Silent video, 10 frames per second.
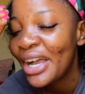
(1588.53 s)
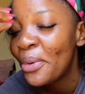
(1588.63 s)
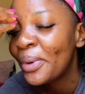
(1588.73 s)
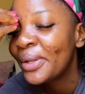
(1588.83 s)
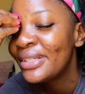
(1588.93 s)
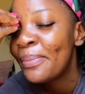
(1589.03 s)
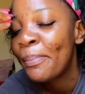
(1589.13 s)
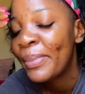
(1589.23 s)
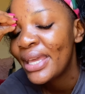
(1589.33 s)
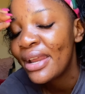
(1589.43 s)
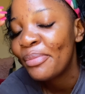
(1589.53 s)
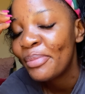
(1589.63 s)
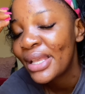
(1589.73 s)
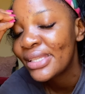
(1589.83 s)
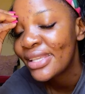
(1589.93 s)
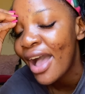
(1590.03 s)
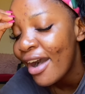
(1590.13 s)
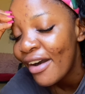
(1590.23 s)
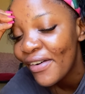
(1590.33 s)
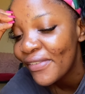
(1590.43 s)
I will beat up
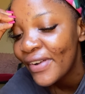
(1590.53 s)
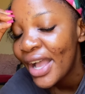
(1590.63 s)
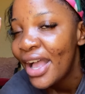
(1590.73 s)
myself.